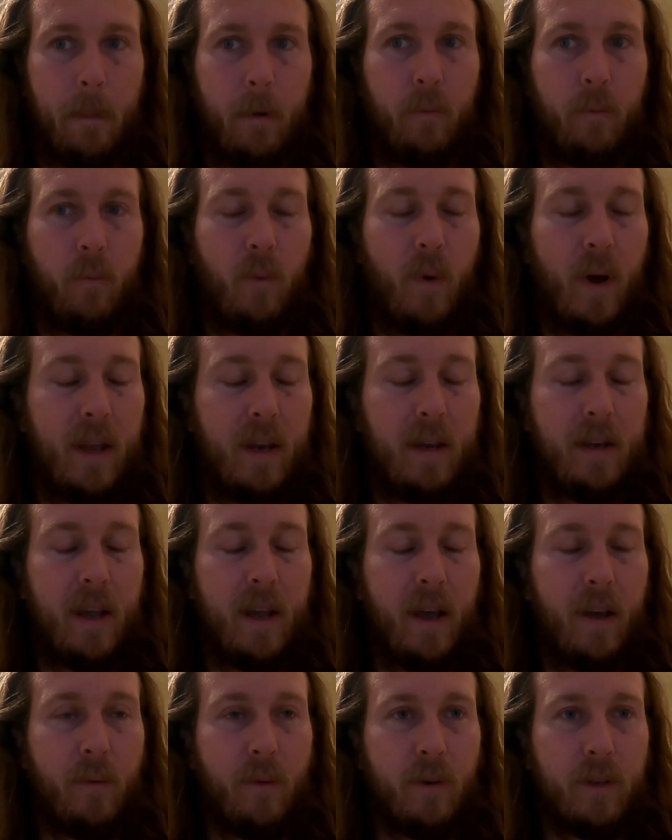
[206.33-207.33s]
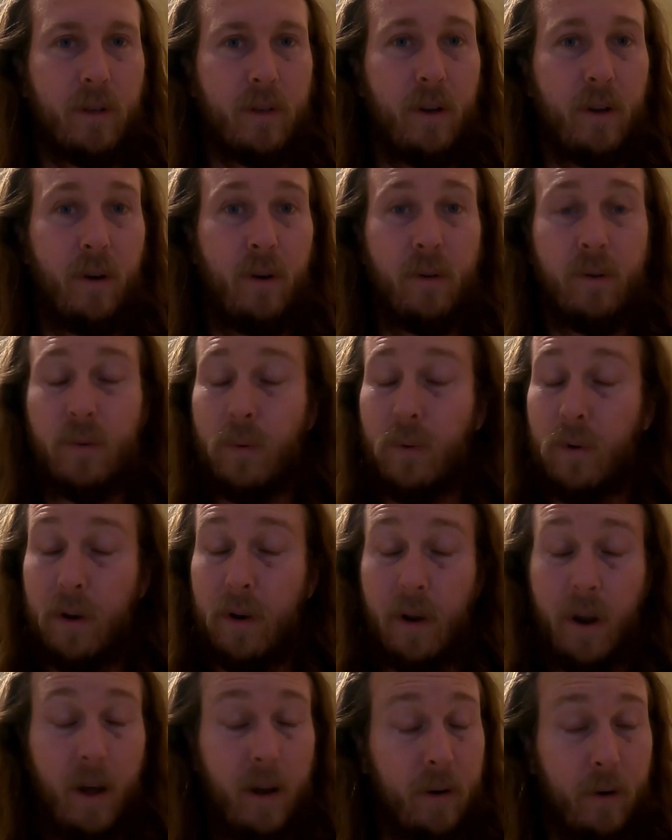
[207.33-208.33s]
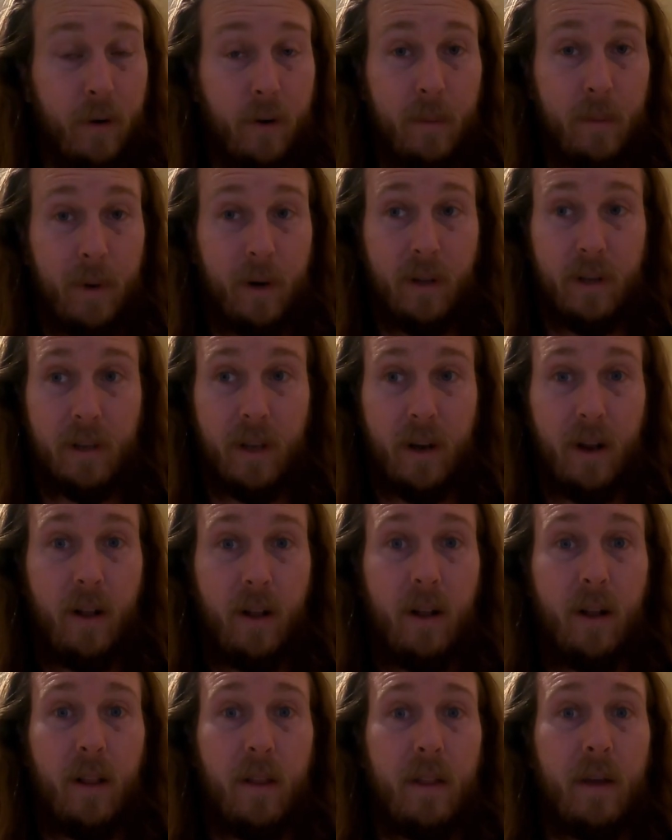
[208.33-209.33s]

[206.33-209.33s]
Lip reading: weighed down were stones were not criminals at all.